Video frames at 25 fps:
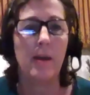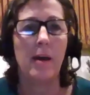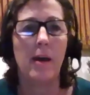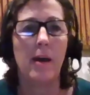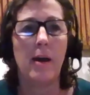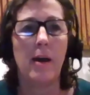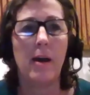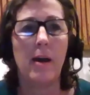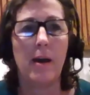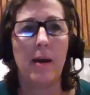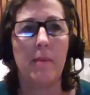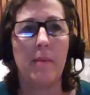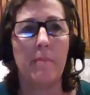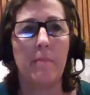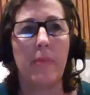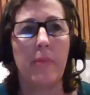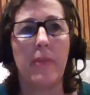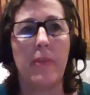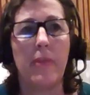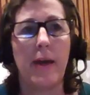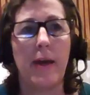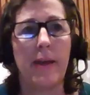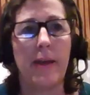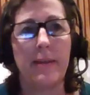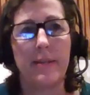
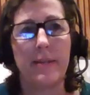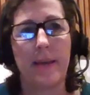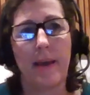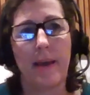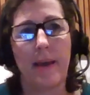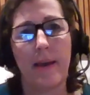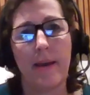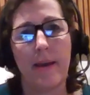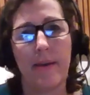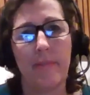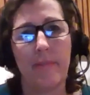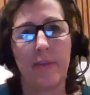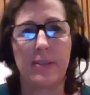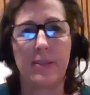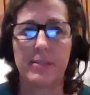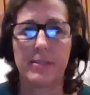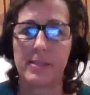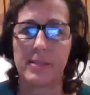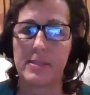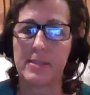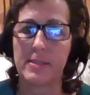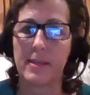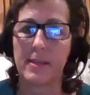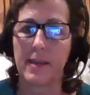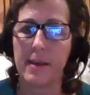that have
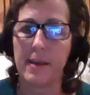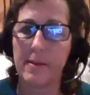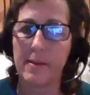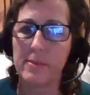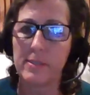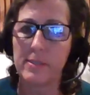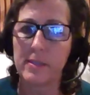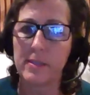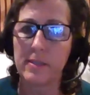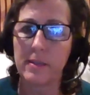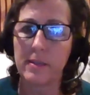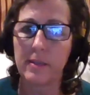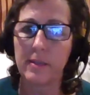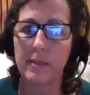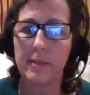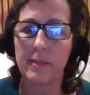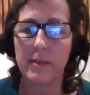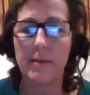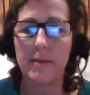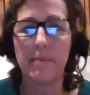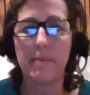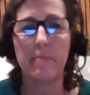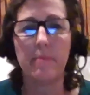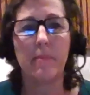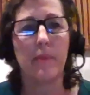existing housing on
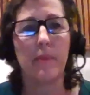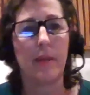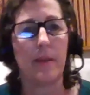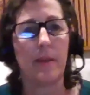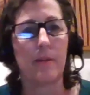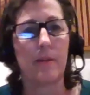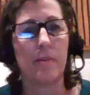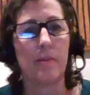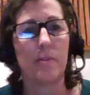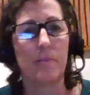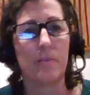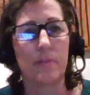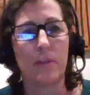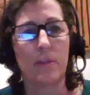them that are,